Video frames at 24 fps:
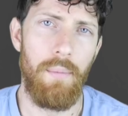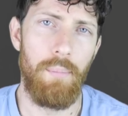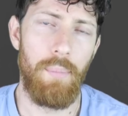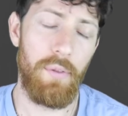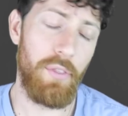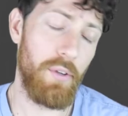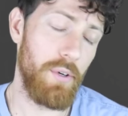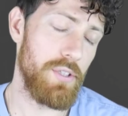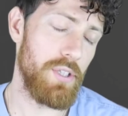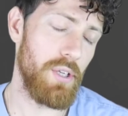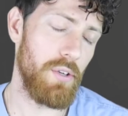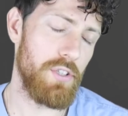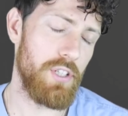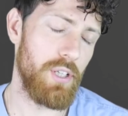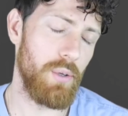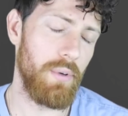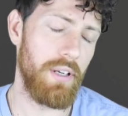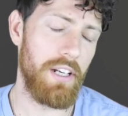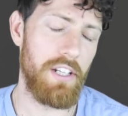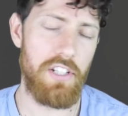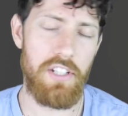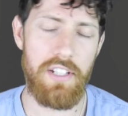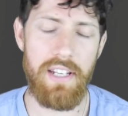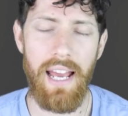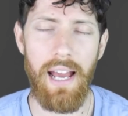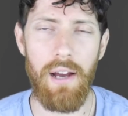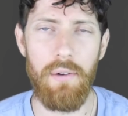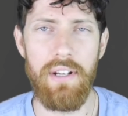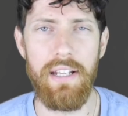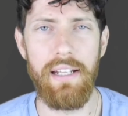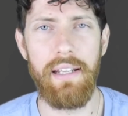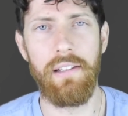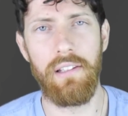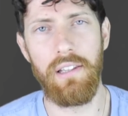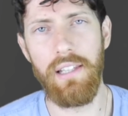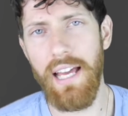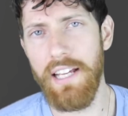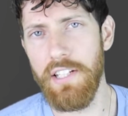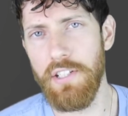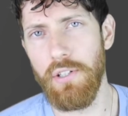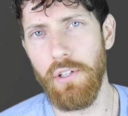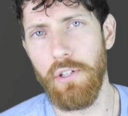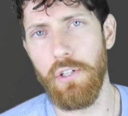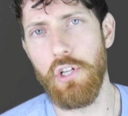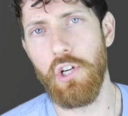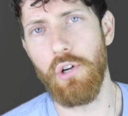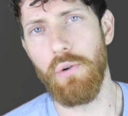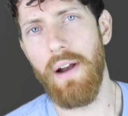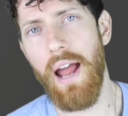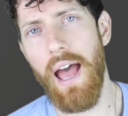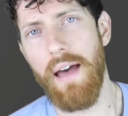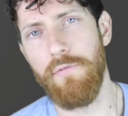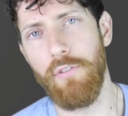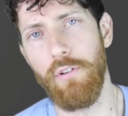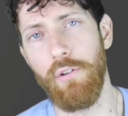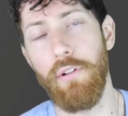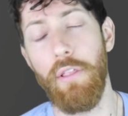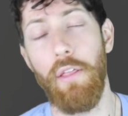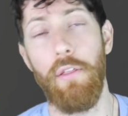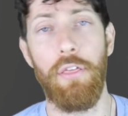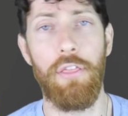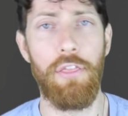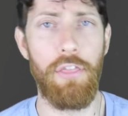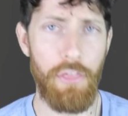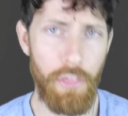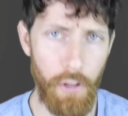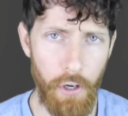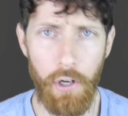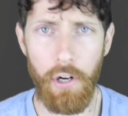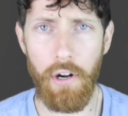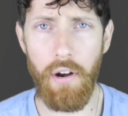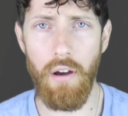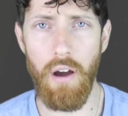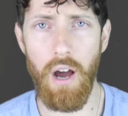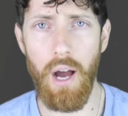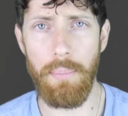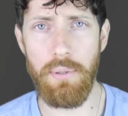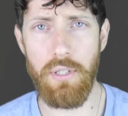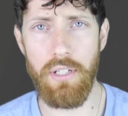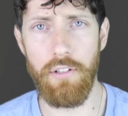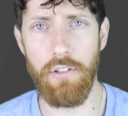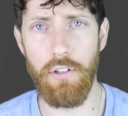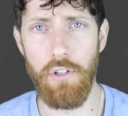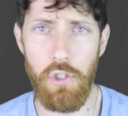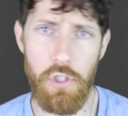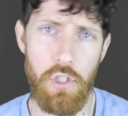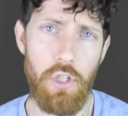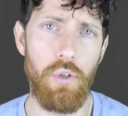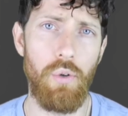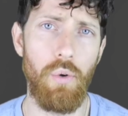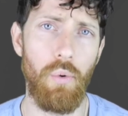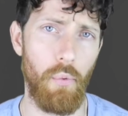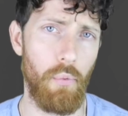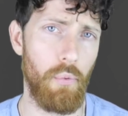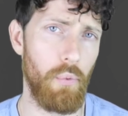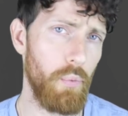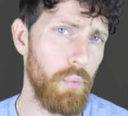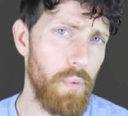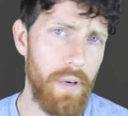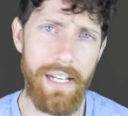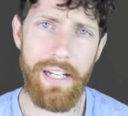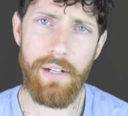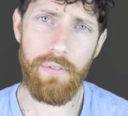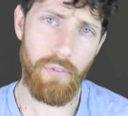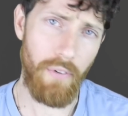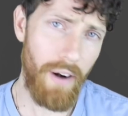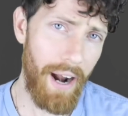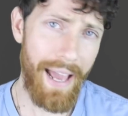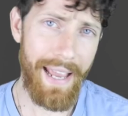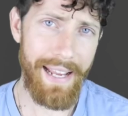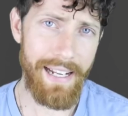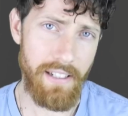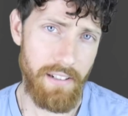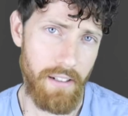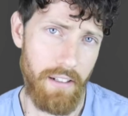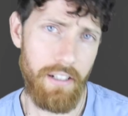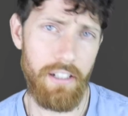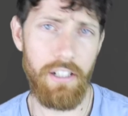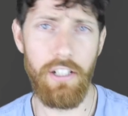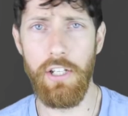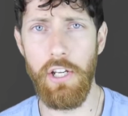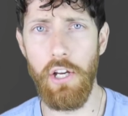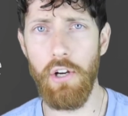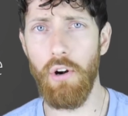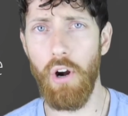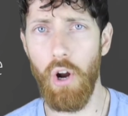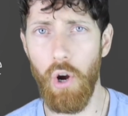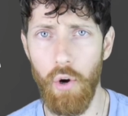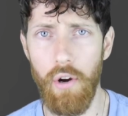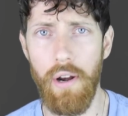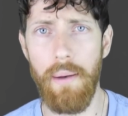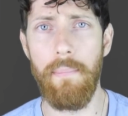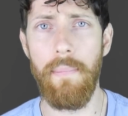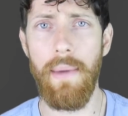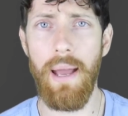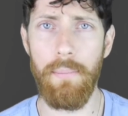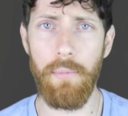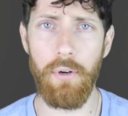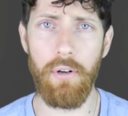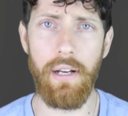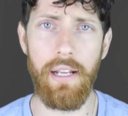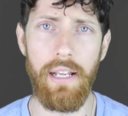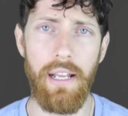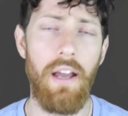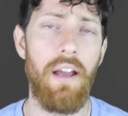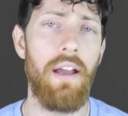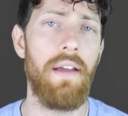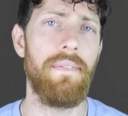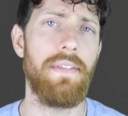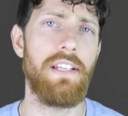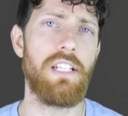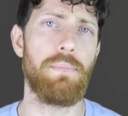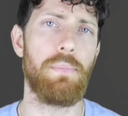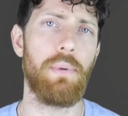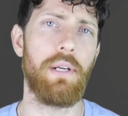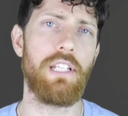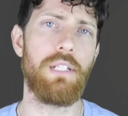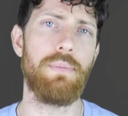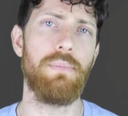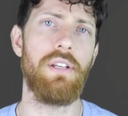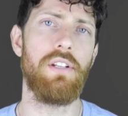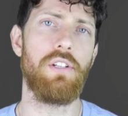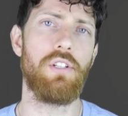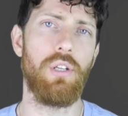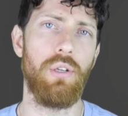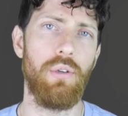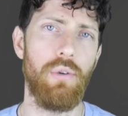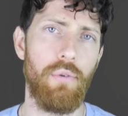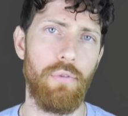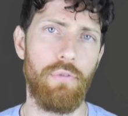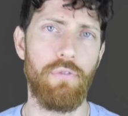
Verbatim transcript: But there's also an astounding, lesser-traveled third option, to rewrite your own memory. This brings me to